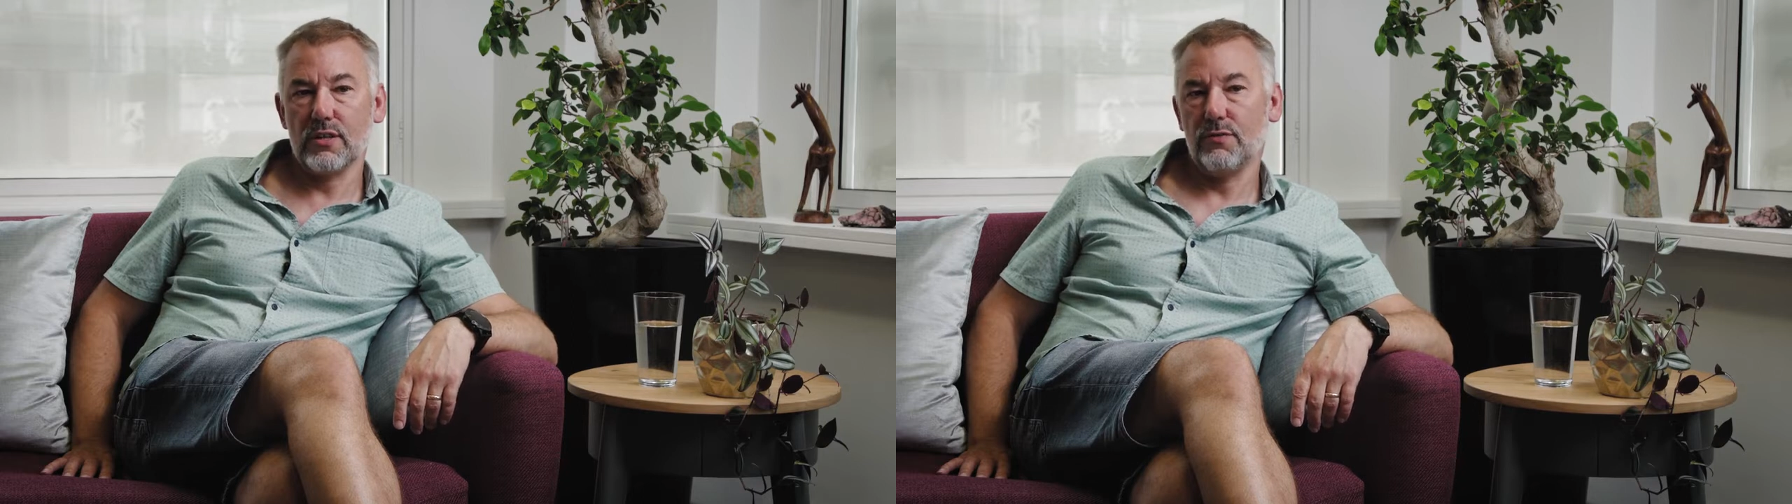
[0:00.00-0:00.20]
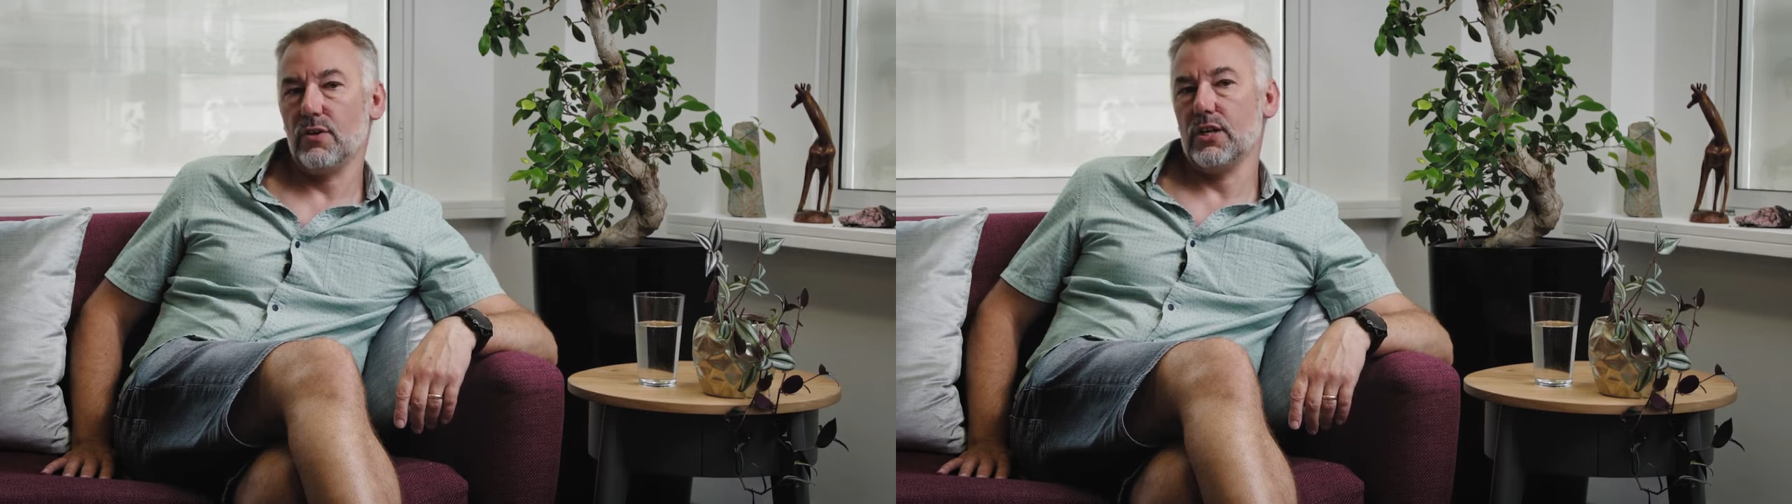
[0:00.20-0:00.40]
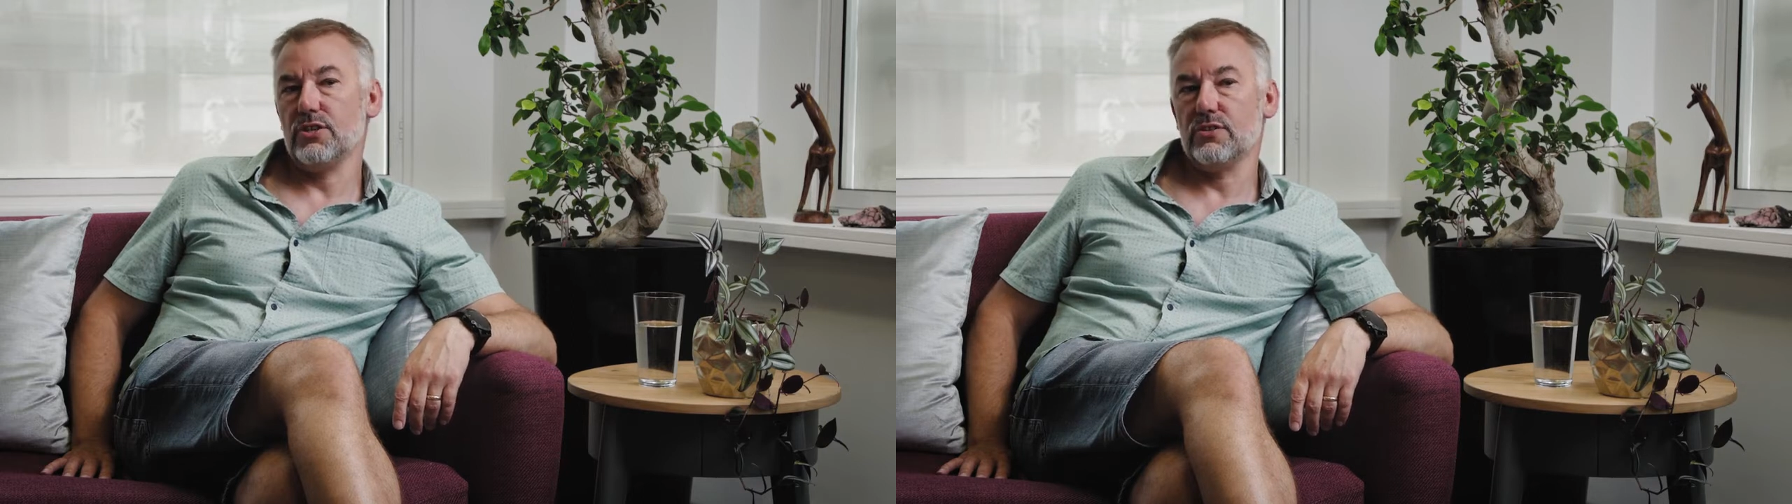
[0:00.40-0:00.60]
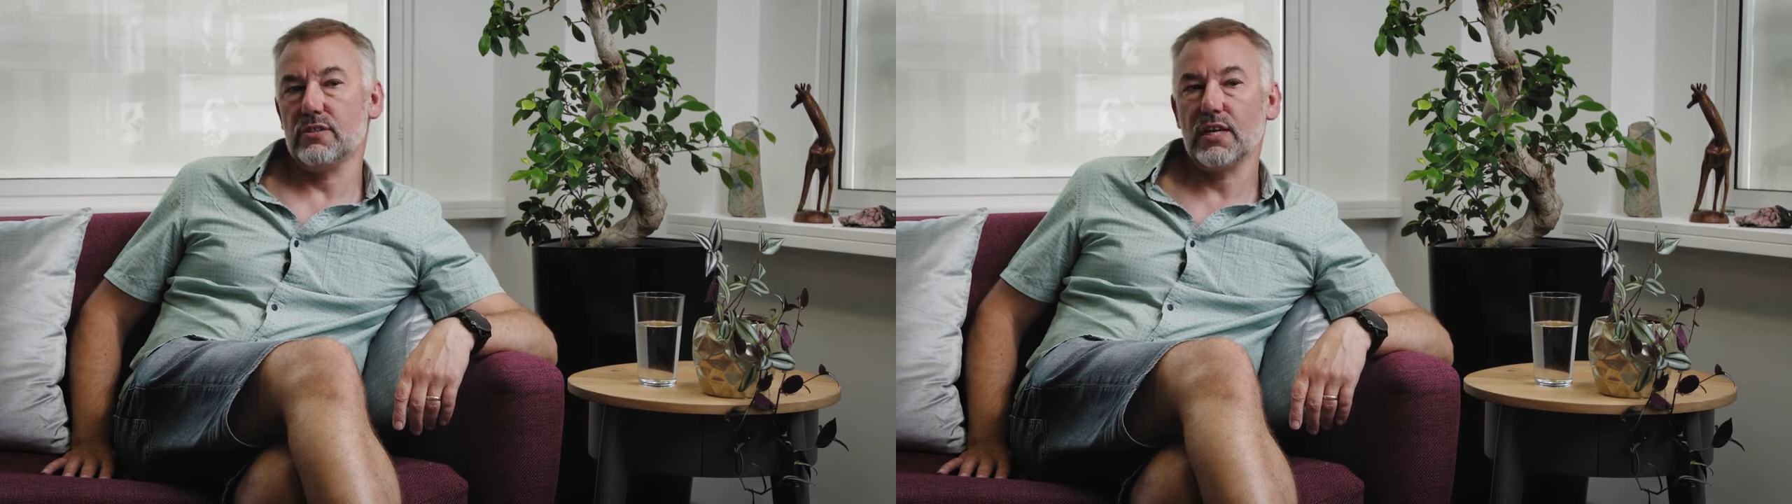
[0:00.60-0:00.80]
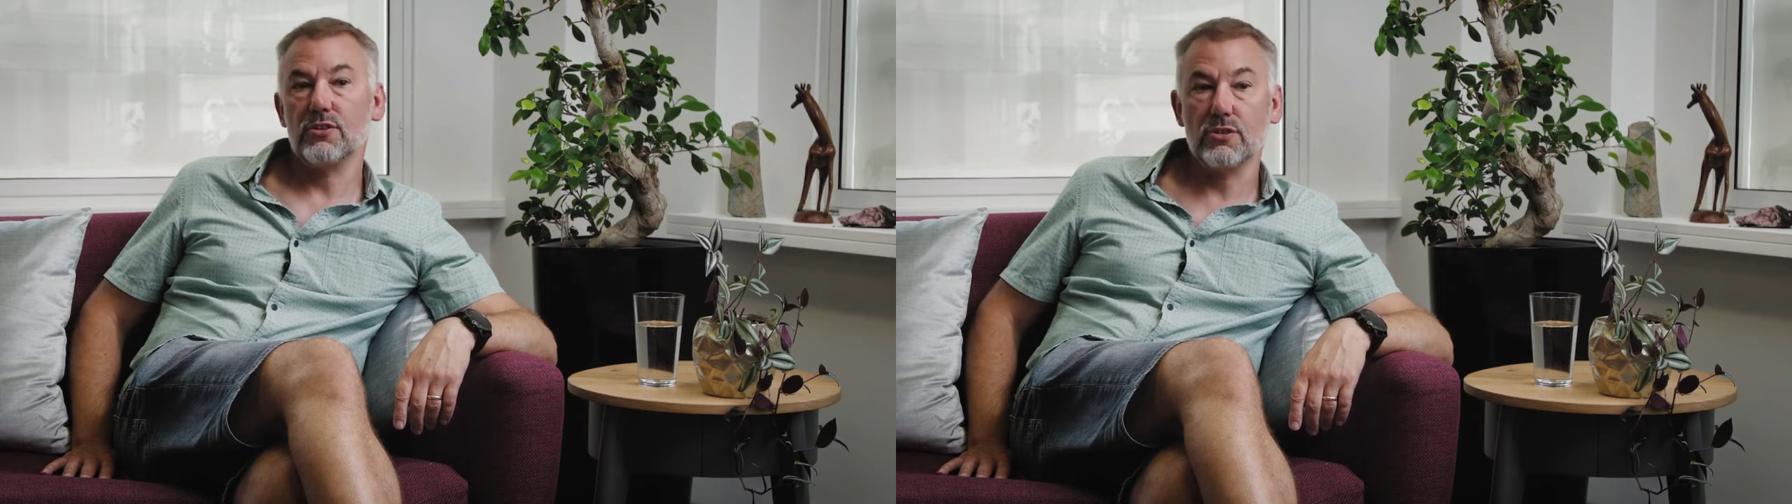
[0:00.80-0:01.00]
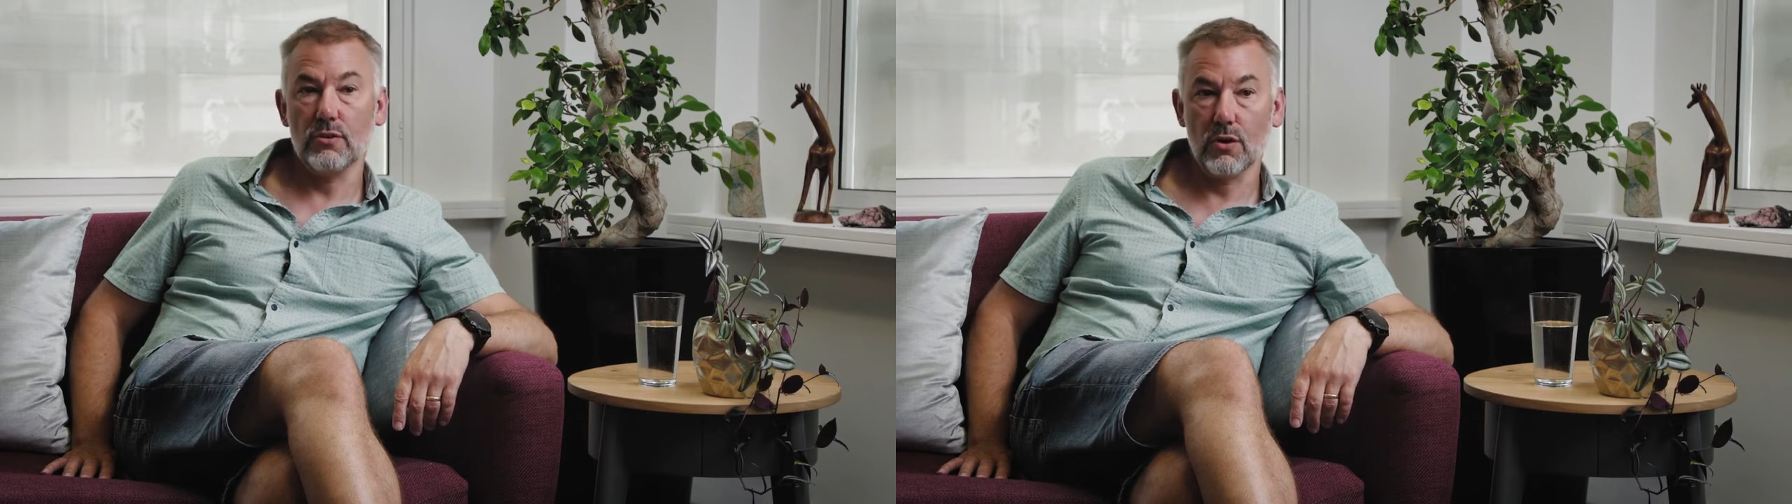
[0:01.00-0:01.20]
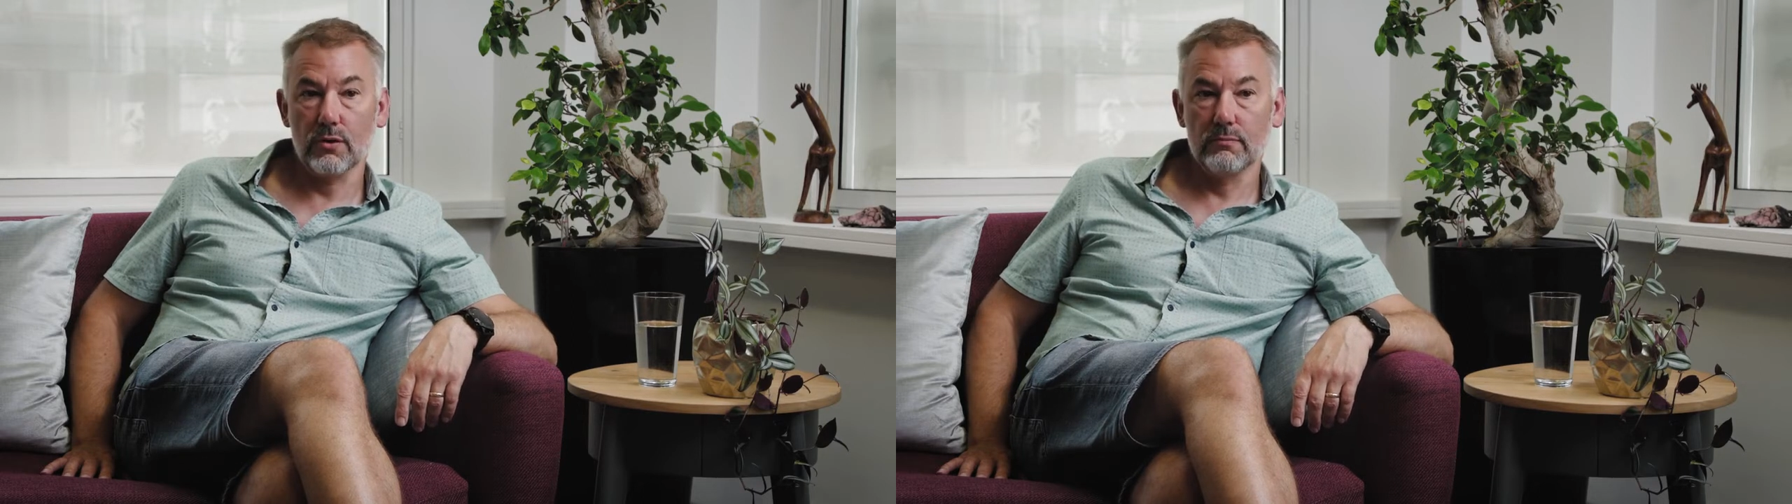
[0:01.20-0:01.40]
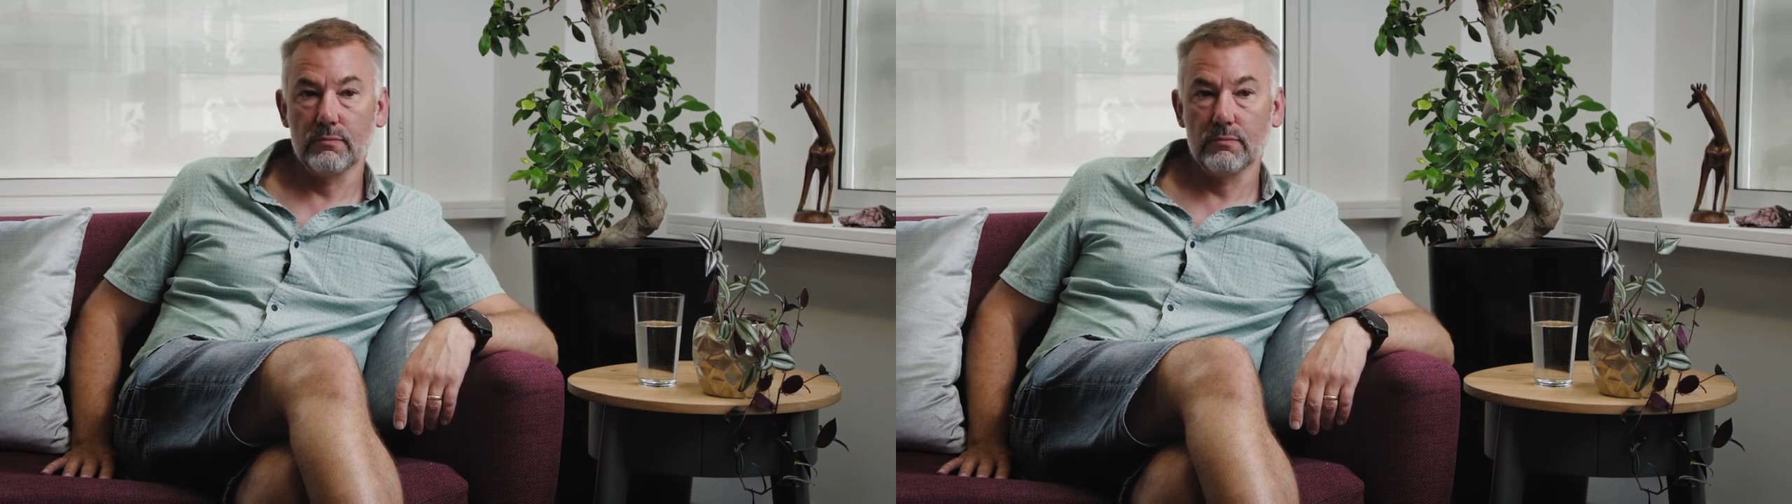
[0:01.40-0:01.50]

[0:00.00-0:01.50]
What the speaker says: They find it takes too long.